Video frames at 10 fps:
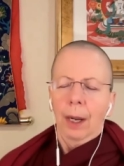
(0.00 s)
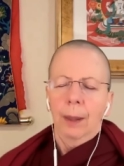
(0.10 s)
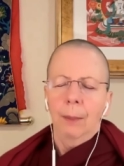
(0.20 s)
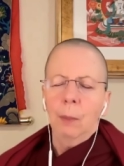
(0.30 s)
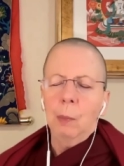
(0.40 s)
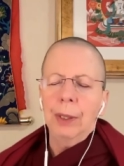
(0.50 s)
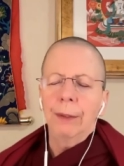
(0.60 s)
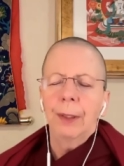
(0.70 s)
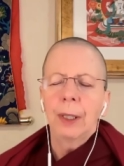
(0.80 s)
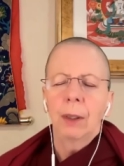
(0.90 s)
Um, with
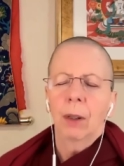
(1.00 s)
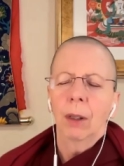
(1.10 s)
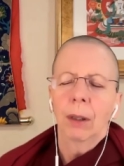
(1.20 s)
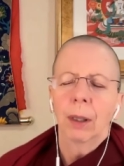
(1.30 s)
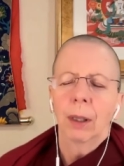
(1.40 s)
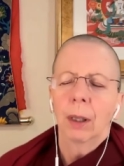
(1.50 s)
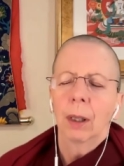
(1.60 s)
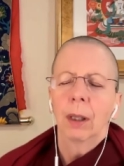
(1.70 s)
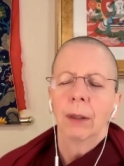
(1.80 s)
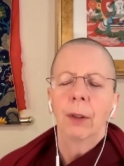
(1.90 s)
the feet on
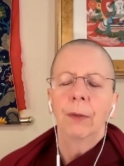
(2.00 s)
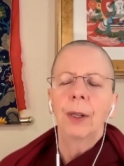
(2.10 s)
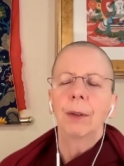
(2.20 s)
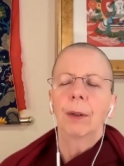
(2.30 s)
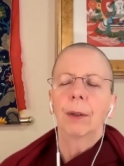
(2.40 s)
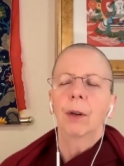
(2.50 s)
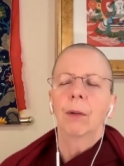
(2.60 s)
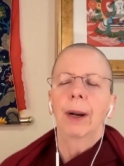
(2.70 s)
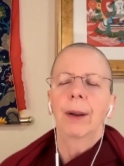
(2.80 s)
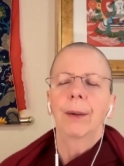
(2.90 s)
the, if your feet are on the
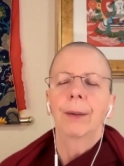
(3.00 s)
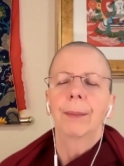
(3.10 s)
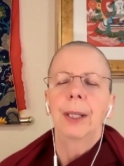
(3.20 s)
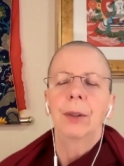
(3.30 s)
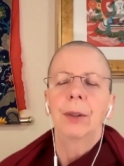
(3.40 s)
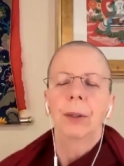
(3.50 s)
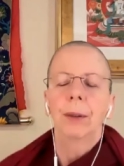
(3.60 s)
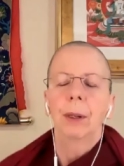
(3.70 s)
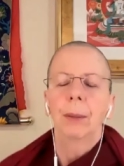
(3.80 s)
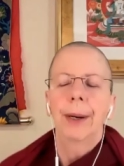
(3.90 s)
ground, make sure
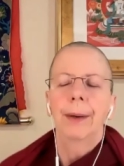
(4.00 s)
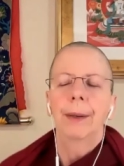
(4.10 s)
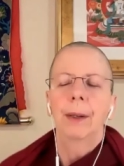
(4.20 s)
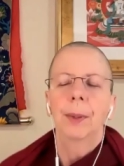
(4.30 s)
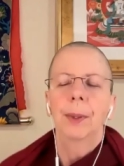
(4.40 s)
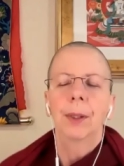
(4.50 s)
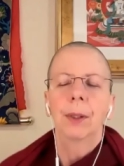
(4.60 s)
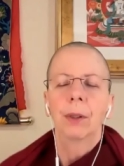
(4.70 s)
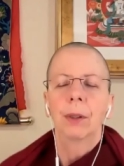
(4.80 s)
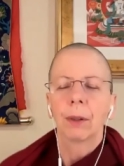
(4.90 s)
they're in a parallel
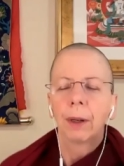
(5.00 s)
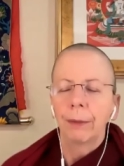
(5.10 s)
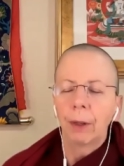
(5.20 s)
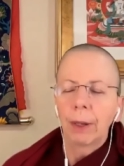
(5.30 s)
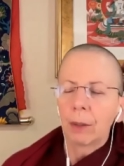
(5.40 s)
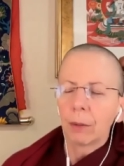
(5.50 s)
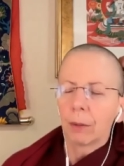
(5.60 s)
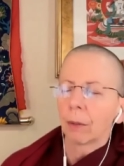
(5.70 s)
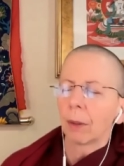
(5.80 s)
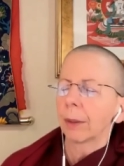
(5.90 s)
position. You don't have your
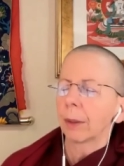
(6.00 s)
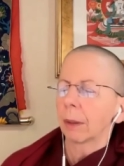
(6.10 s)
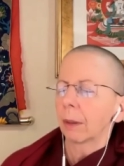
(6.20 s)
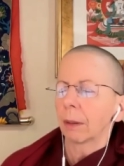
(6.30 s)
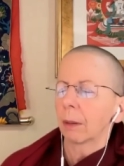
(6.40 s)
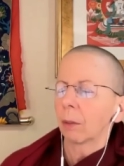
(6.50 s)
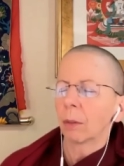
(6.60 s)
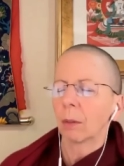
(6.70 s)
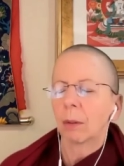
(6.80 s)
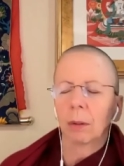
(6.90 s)
ankles crossed
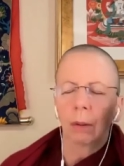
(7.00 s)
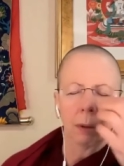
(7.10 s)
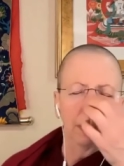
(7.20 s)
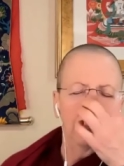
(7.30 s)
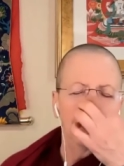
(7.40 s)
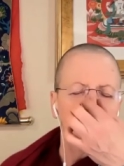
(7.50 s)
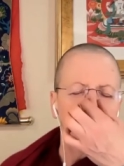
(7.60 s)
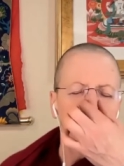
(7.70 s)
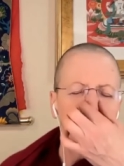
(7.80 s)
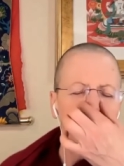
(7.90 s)
or, and,
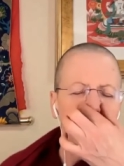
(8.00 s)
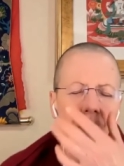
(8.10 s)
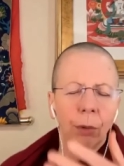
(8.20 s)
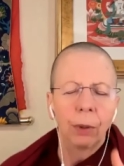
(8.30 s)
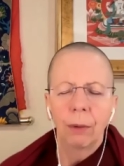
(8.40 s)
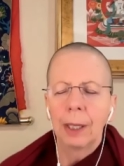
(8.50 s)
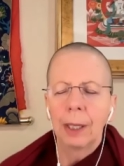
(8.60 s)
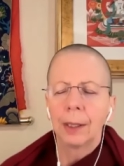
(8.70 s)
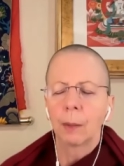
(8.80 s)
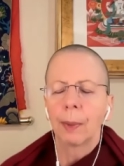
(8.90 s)
and make sure, or your
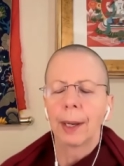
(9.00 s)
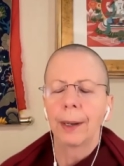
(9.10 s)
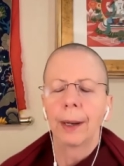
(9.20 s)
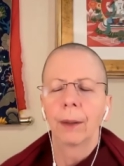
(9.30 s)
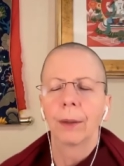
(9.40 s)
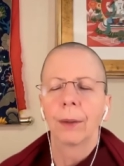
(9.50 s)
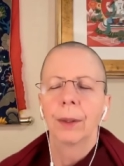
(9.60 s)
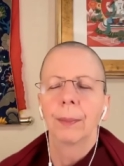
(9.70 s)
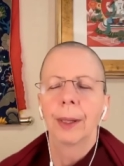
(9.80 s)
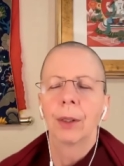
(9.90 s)
knees splayed out. So
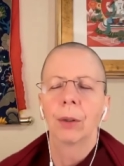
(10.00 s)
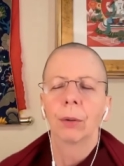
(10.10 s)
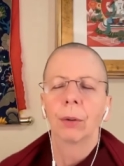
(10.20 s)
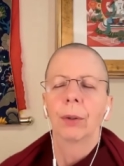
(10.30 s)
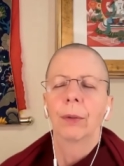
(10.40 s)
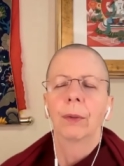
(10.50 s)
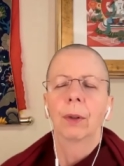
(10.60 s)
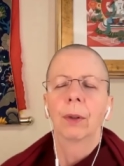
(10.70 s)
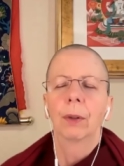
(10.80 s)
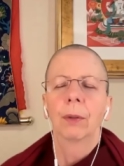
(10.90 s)
just make sure you've
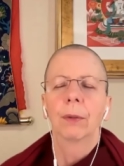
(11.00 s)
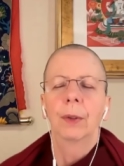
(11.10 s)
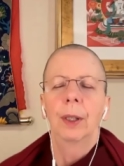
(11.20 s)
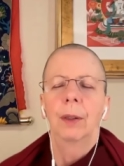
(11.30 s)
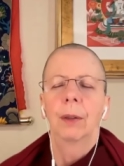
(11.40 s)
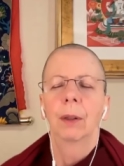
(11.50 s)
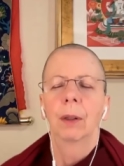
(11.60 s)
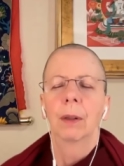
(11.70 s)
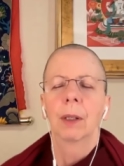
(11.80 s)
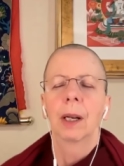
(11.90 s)
got your feet
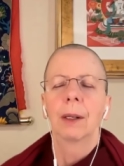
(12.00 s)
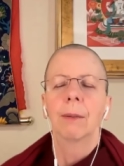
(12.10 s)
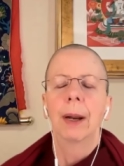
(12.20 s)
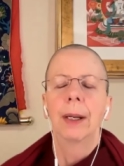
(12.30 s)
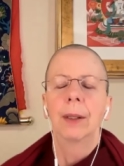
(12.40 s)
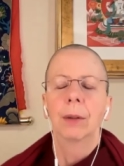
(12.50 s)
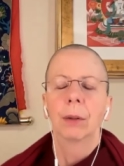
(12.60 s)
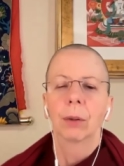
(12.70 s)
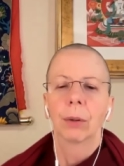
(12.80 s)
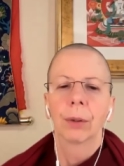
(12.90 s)
slightly raised
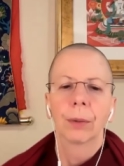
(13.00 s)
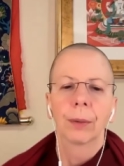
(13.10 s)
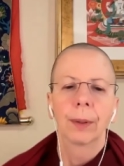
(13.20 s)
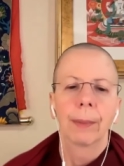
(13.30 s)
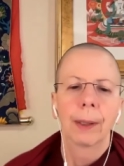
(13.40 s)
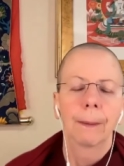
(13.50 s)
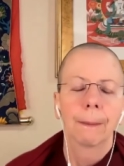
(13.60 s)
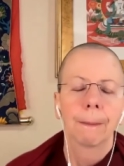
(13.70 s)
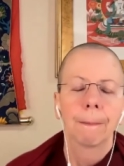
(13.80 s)
on a cushion or something.